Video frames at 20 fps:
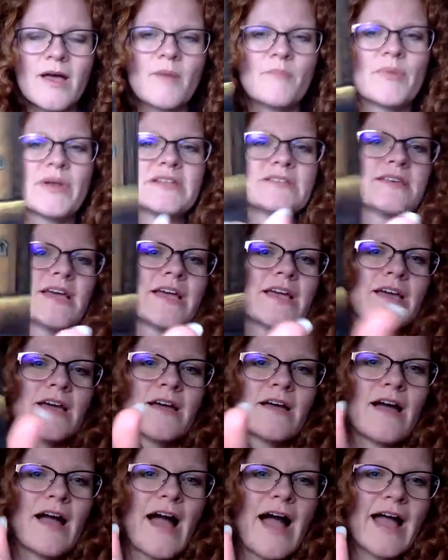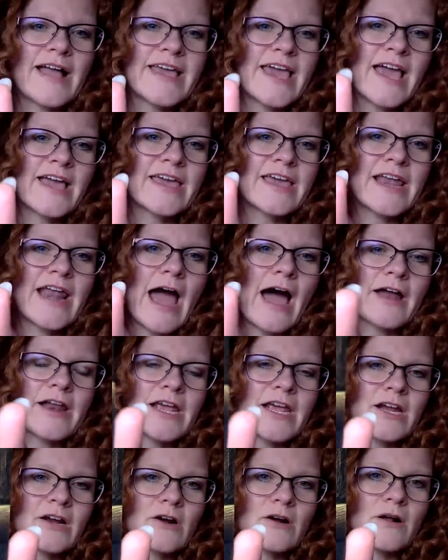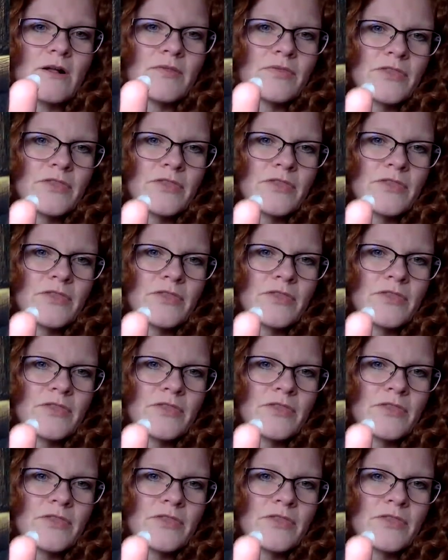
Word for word: But it's like, I can't get out of here.